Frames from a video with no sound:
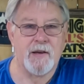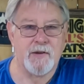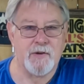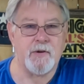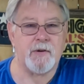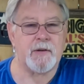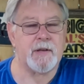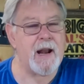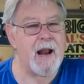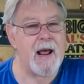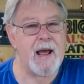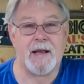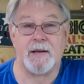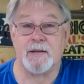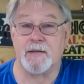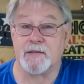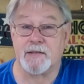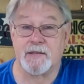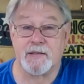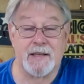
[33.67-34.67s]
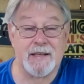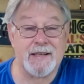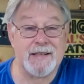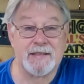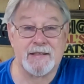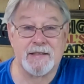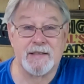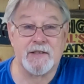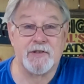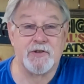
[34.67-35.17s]
You can add the
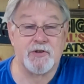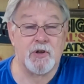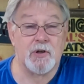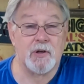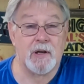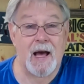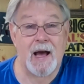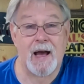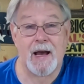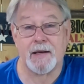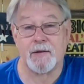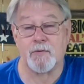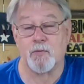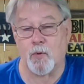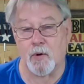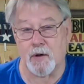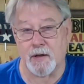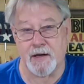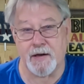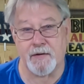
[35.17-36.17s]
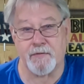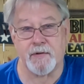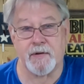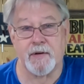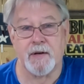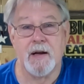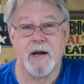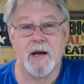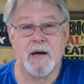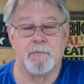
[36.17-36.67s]
seasonings you like,
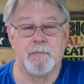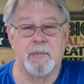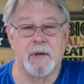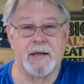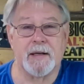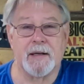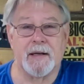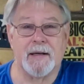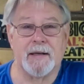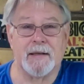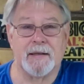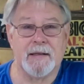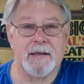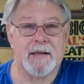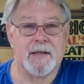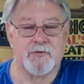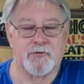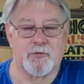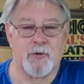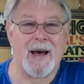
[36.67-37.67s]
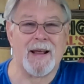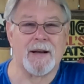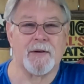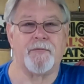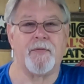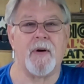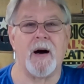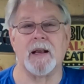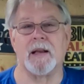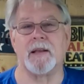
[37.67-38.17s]
whatever, but try to
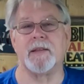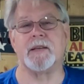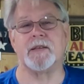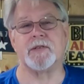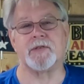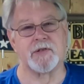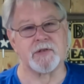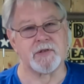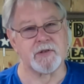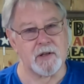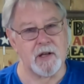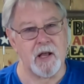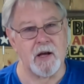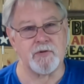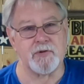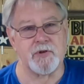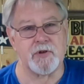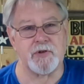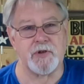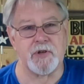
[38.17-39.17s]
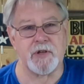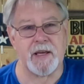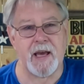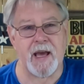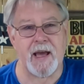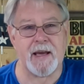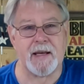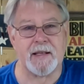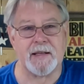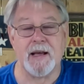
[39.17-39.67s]
follow this as close as you
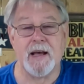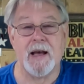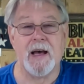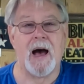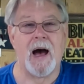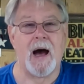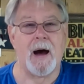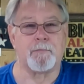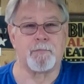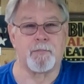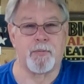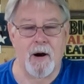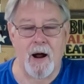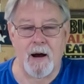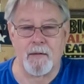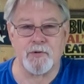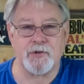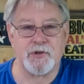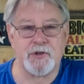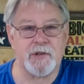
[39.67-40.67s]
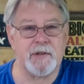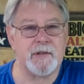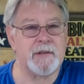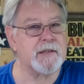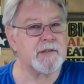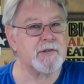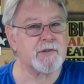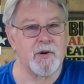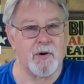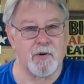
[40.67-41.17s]
can. I promise you
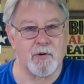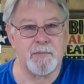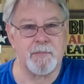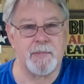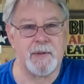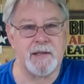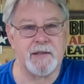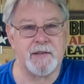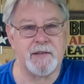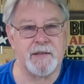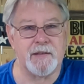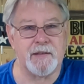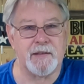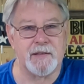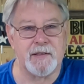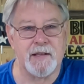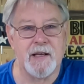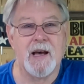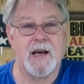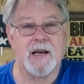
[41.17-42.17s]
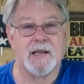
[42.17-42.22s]
it's going to be good.